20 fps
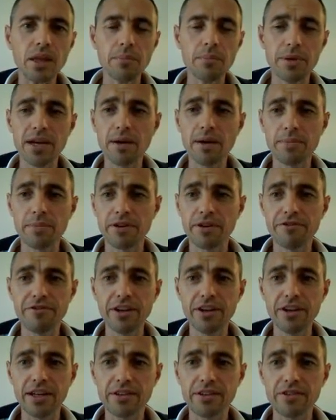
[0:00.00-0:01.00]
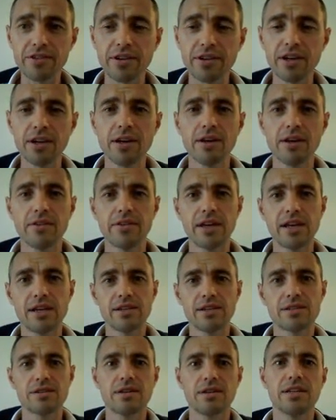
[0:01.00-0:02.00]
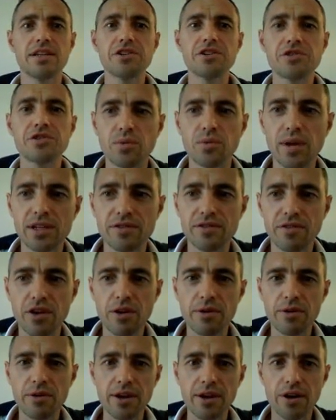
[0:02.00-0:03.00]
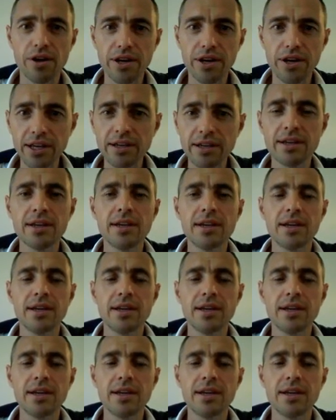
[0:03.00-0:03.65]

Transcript: become an affiliate, there's additional ways of earning, earning,